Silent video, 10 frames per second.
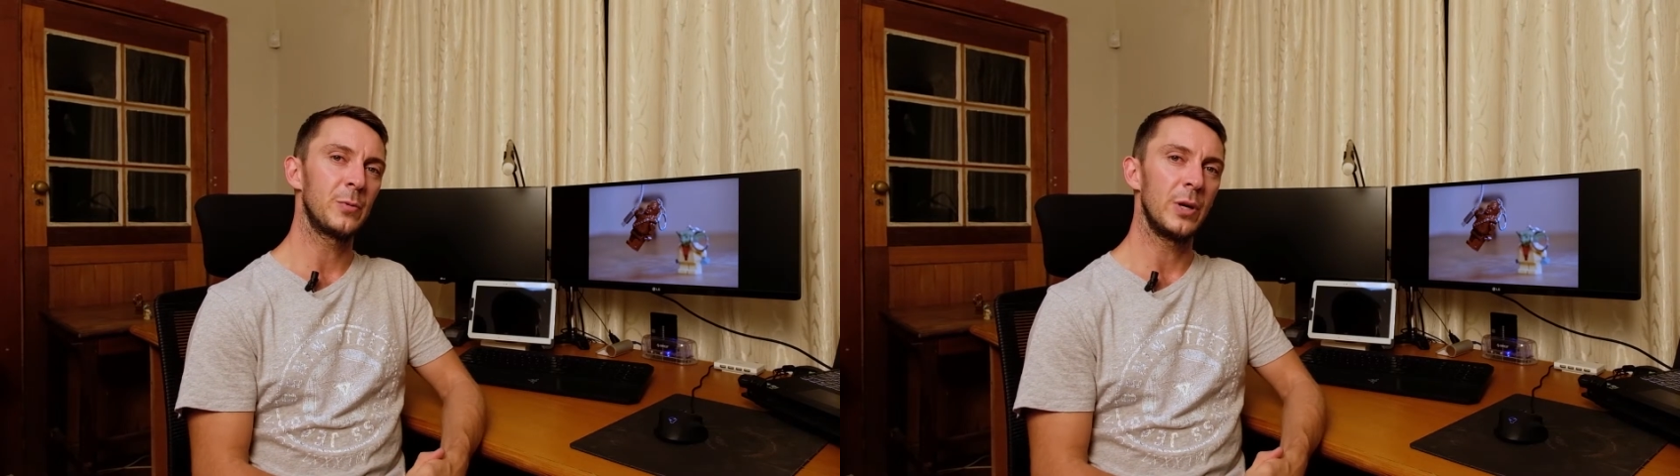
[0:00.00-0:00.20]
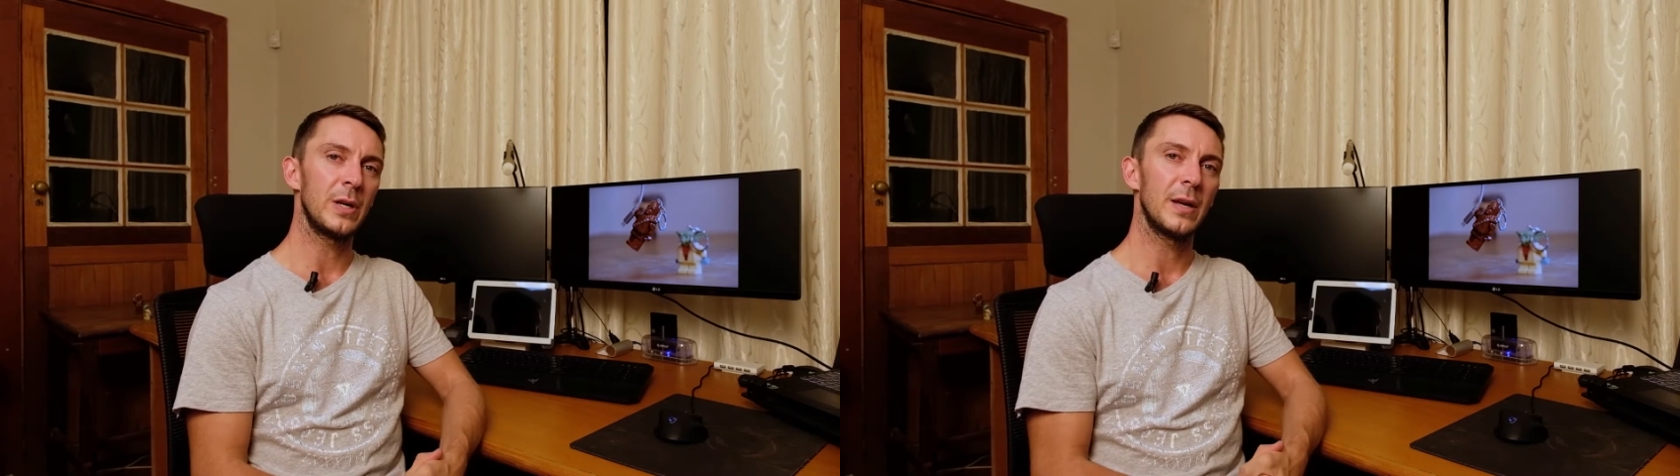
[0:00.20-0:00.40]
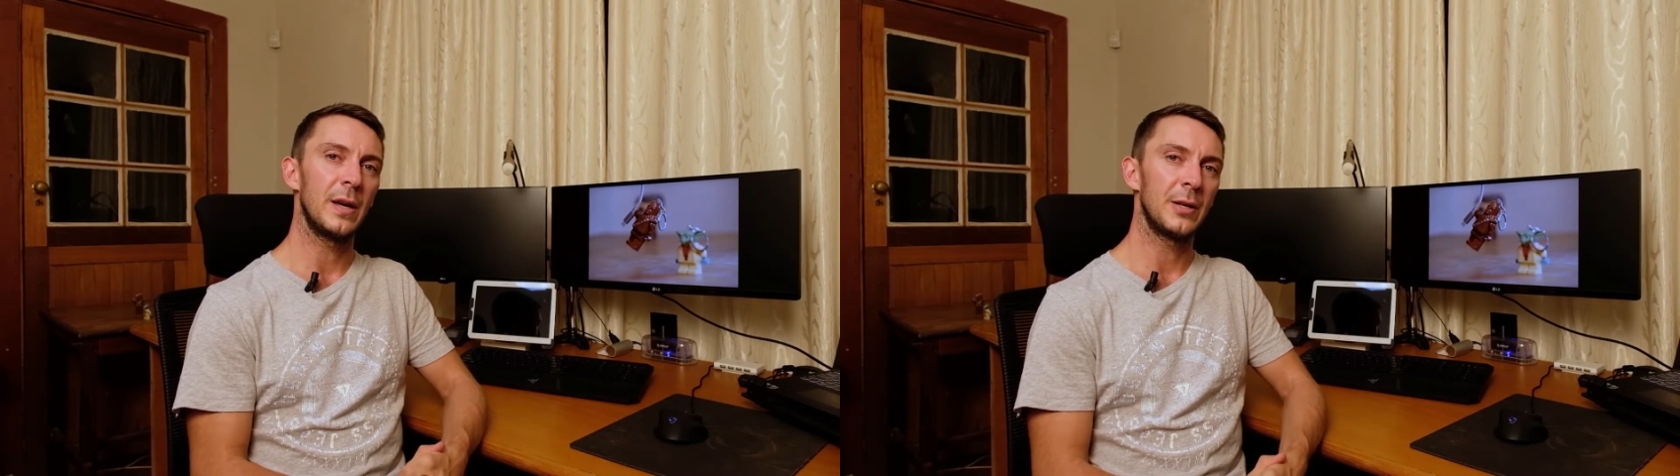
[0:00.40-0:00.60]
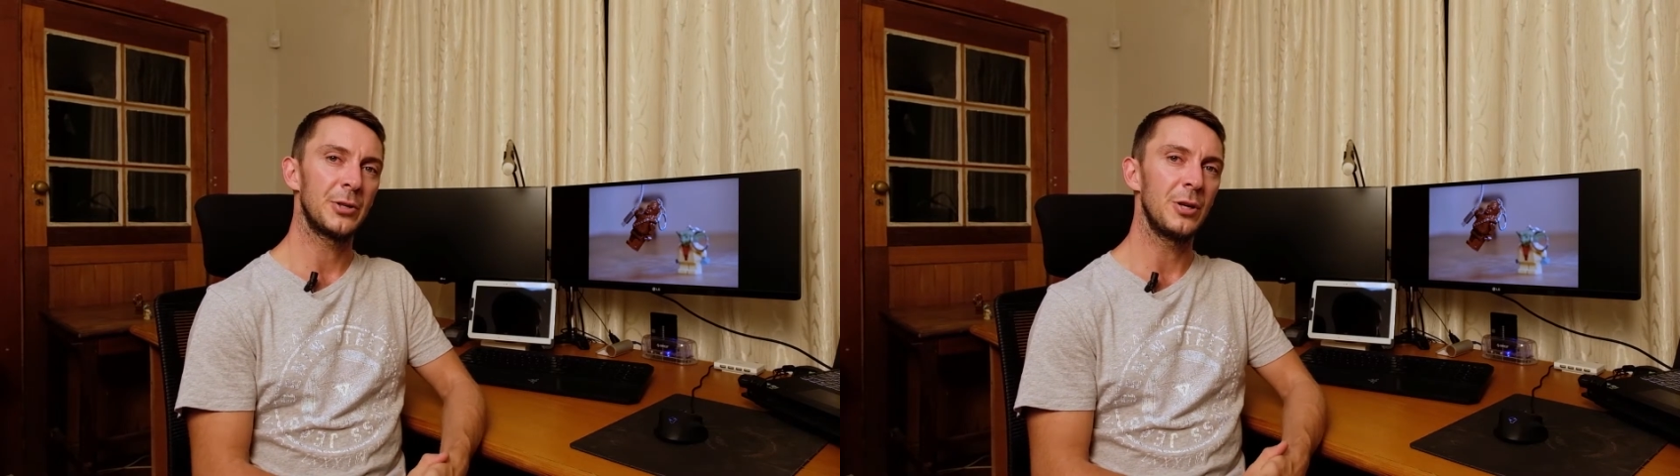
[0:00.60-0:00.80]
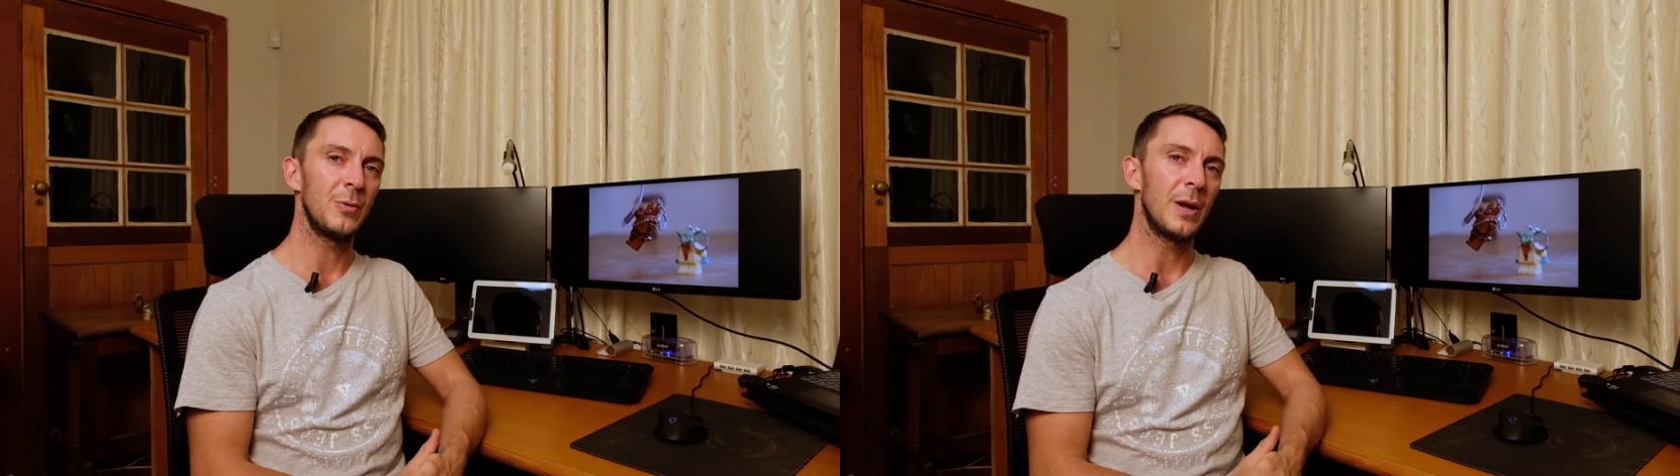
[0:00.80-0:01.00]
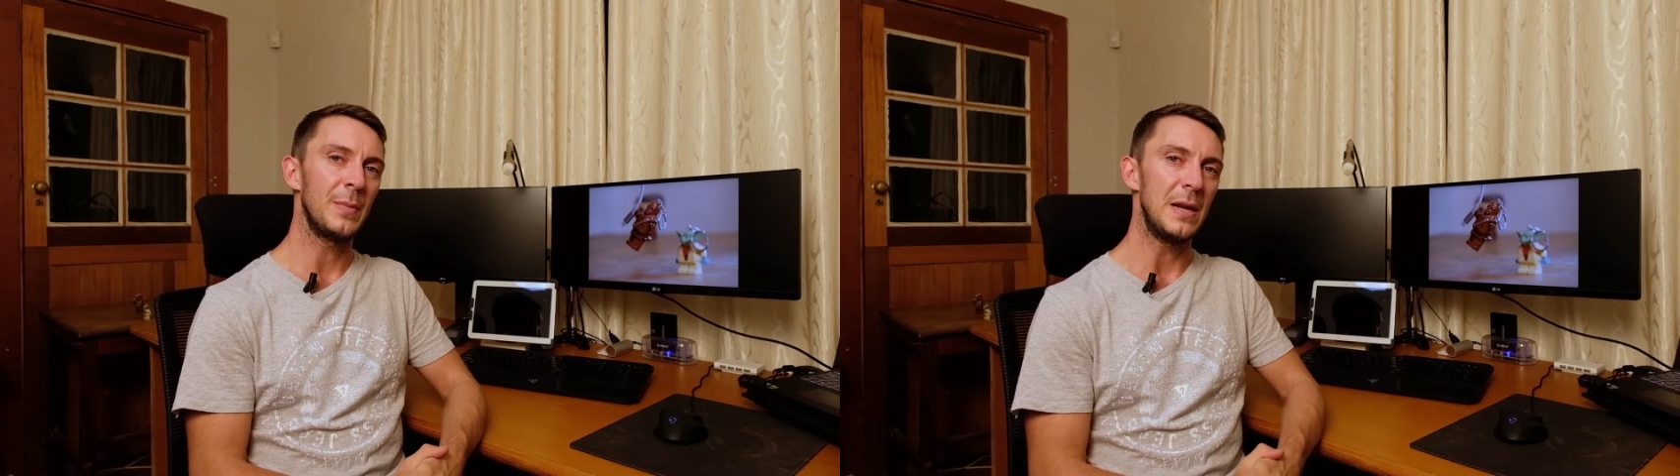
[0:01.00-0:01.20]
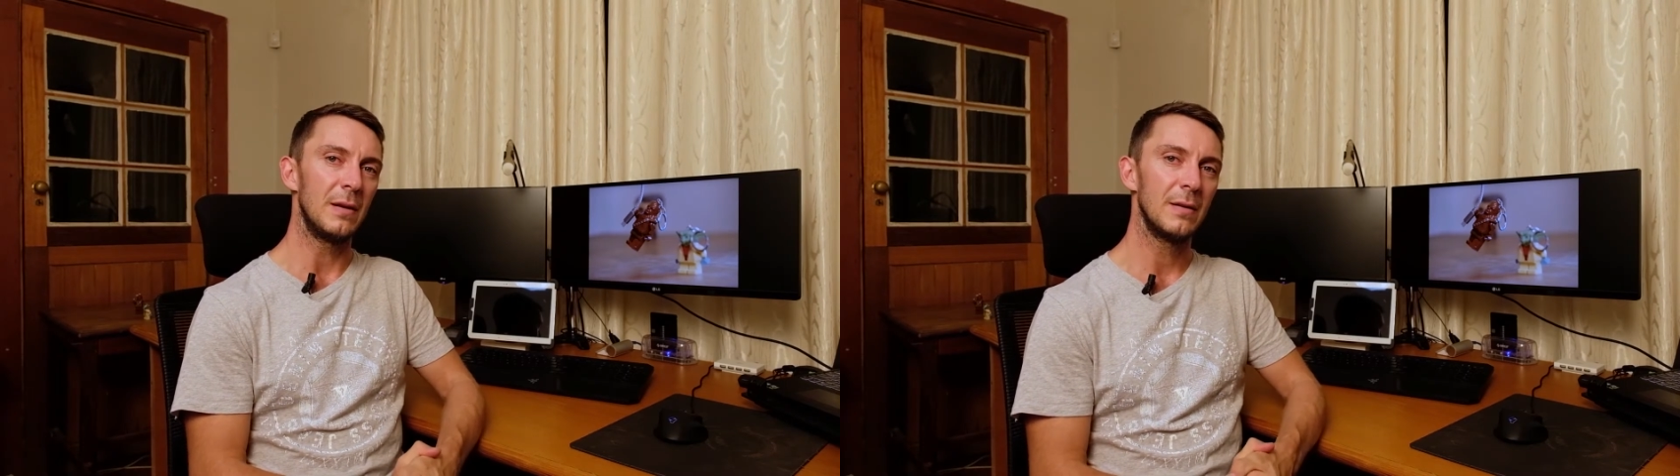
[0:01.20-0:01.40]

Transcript: work and I'll show you what I mean.